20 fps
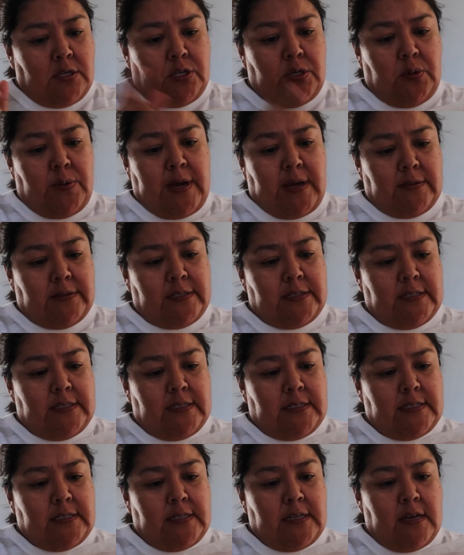two
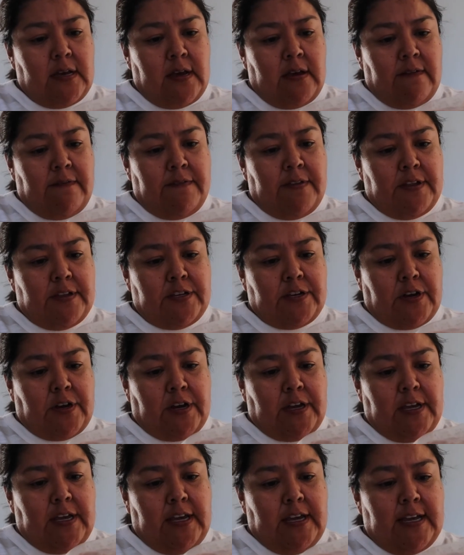ounces of the
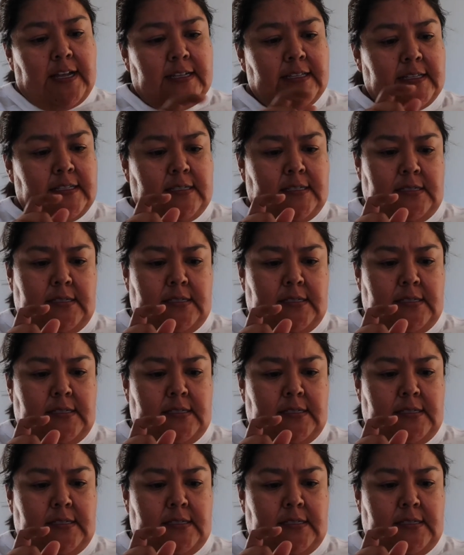turkey, it's